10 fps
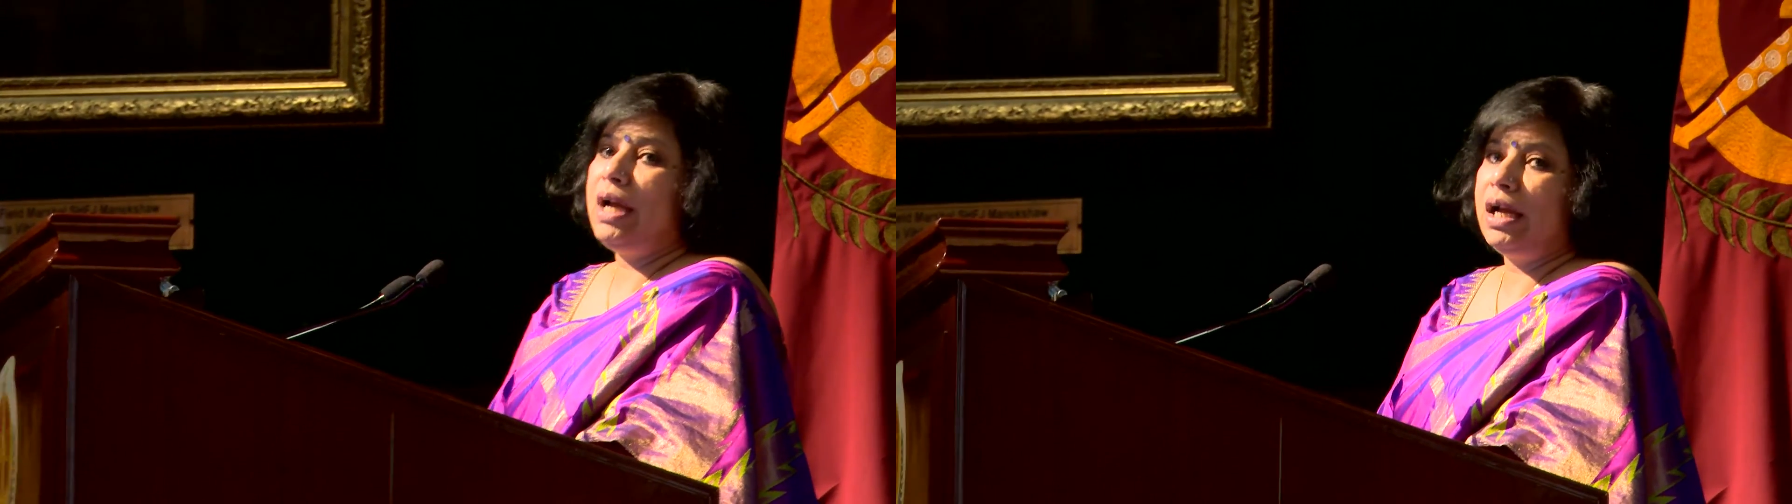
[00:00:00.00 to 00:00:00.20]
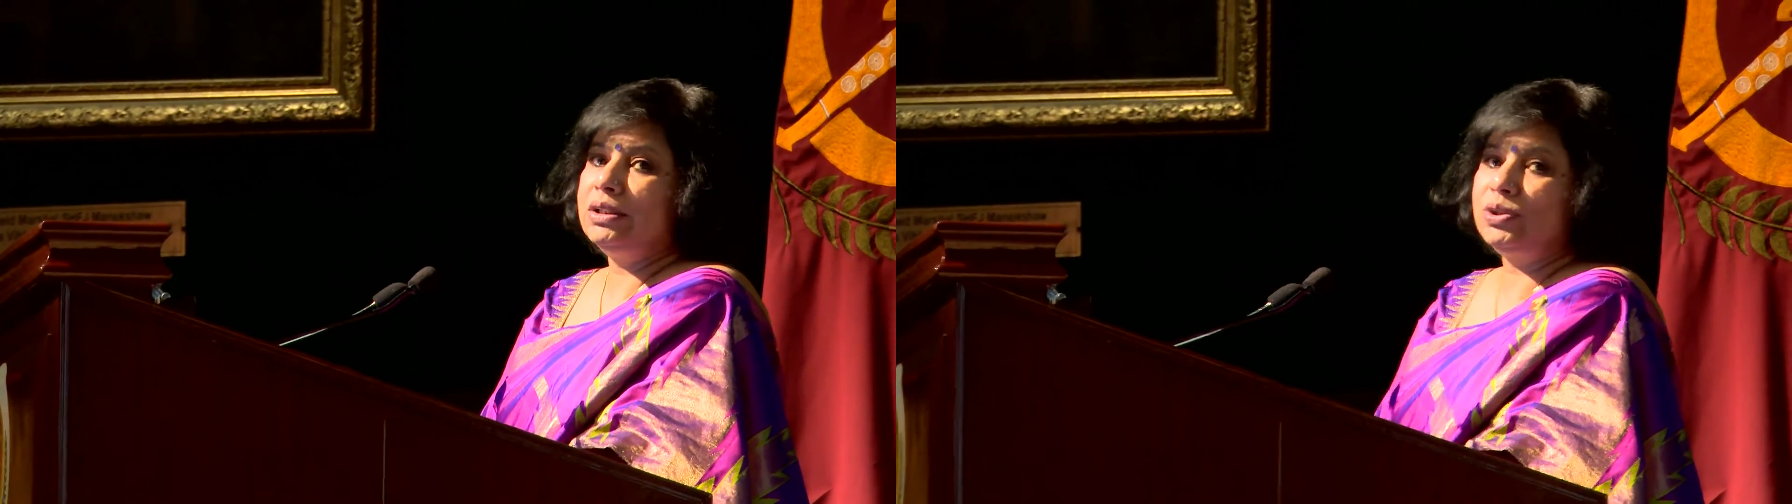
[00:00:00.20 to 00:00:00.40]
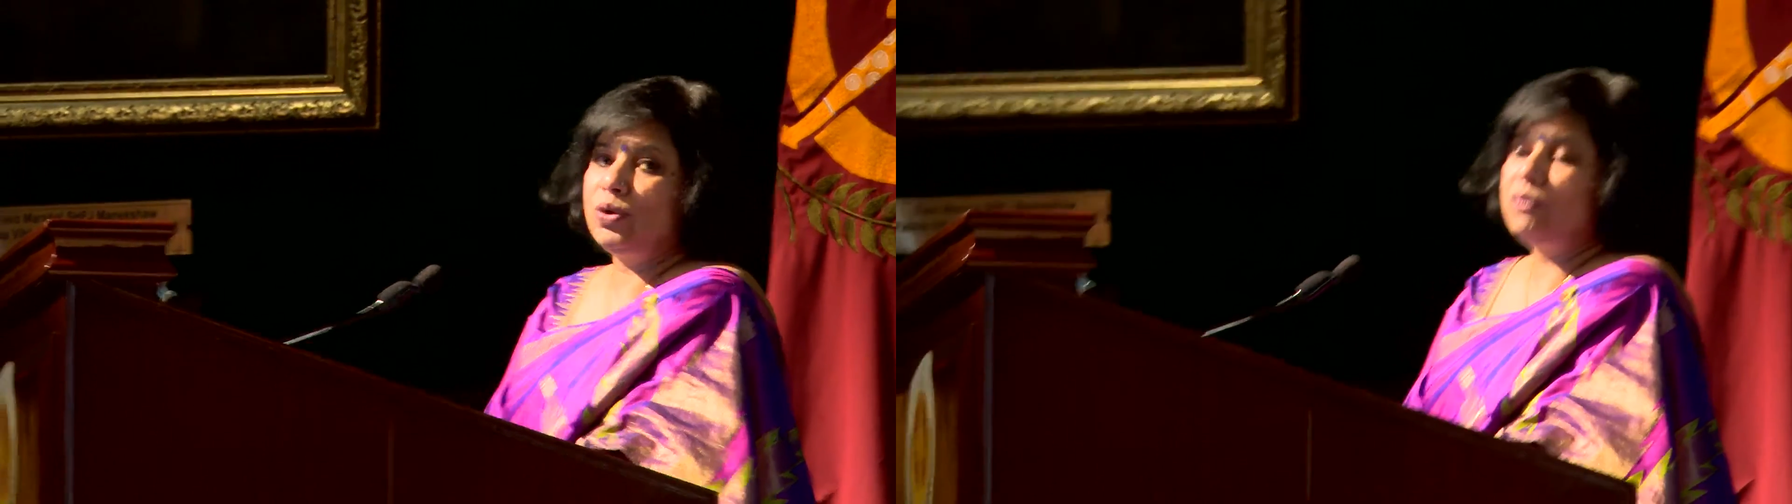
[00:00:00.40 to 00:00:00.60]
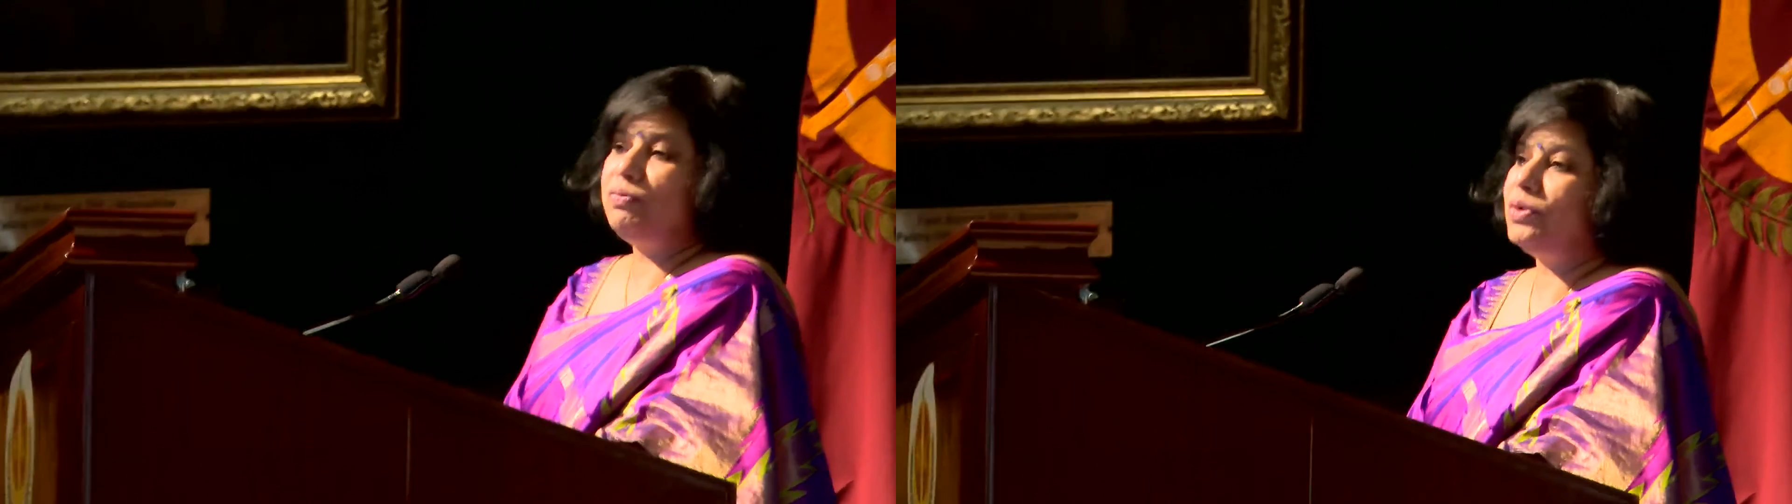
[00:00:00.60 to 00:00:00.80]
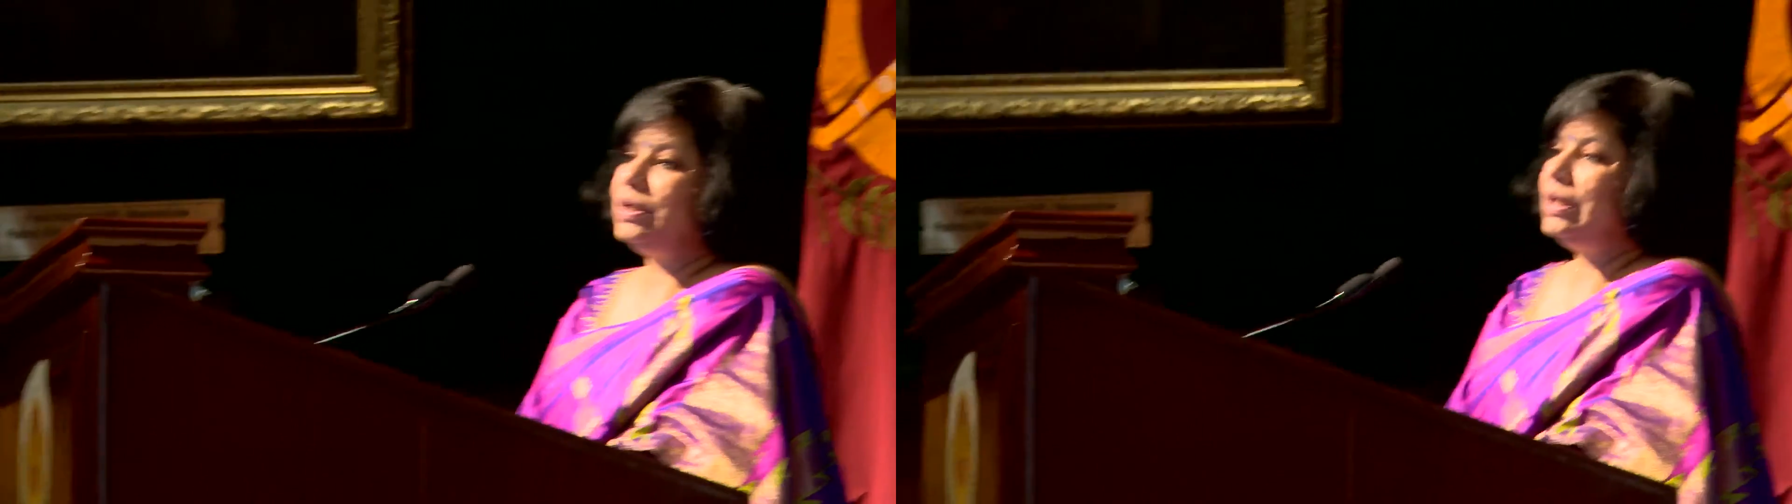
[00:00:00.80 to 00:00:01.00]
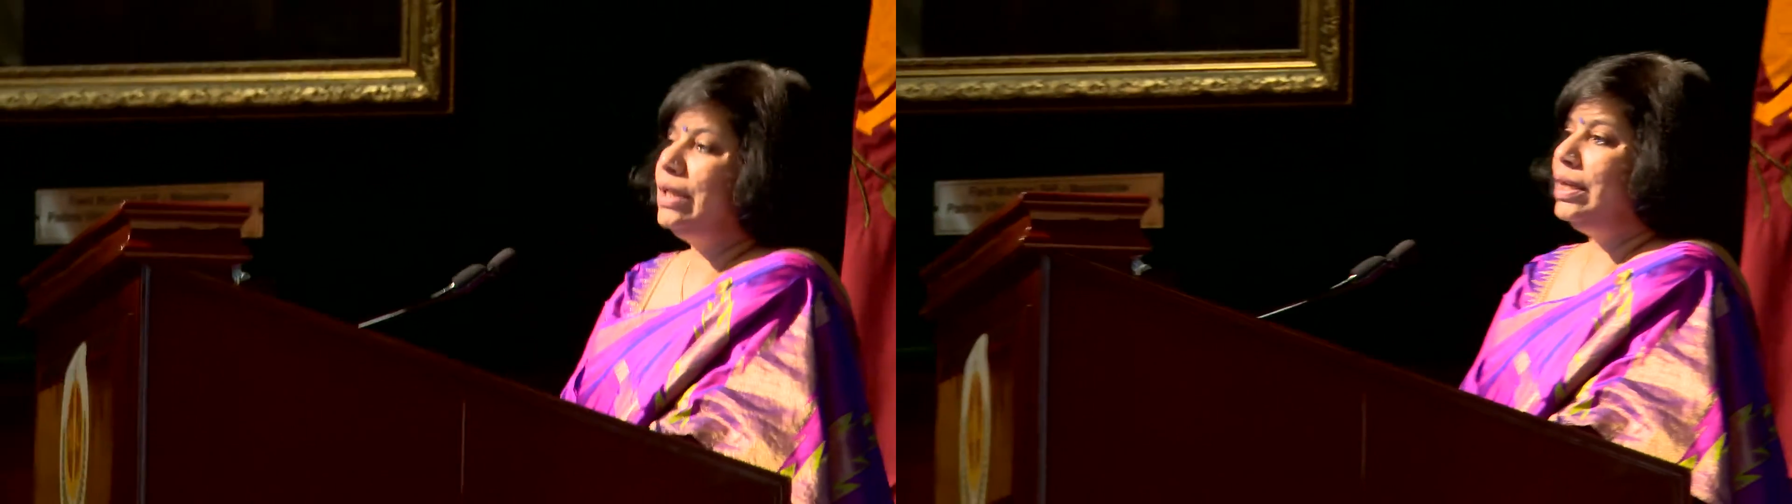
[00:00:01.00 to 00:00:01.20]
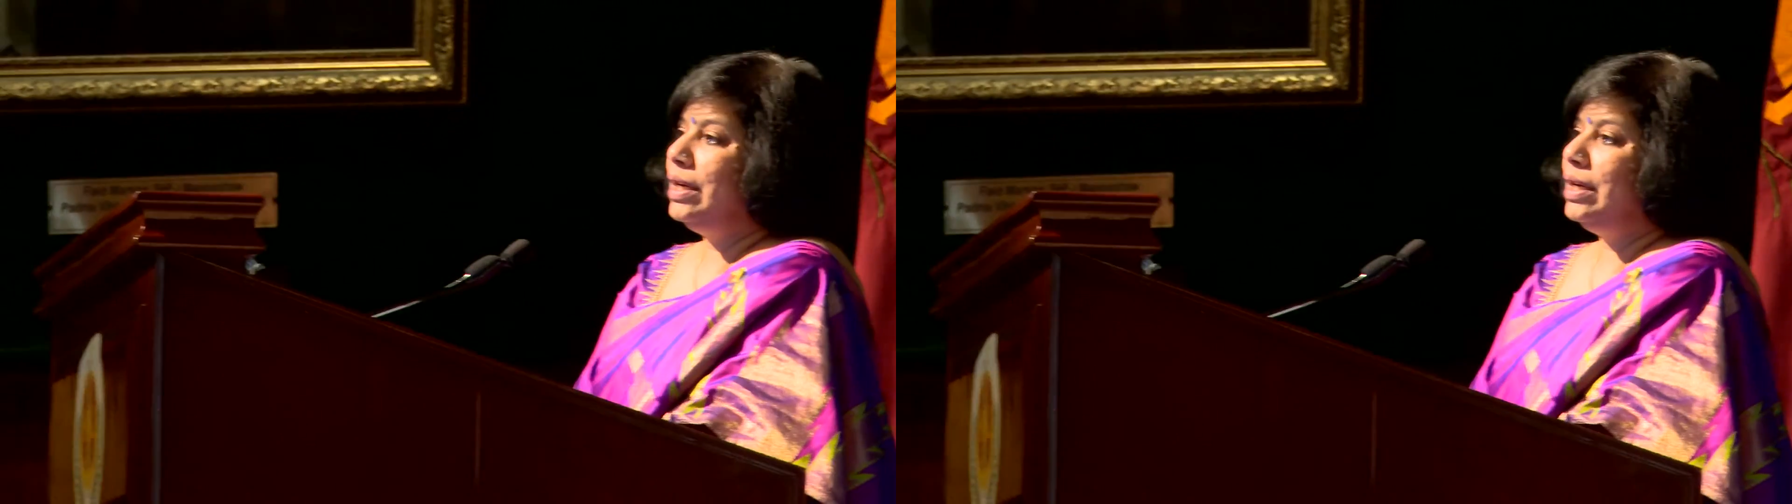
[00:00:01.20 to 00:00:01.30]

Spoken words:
and soulful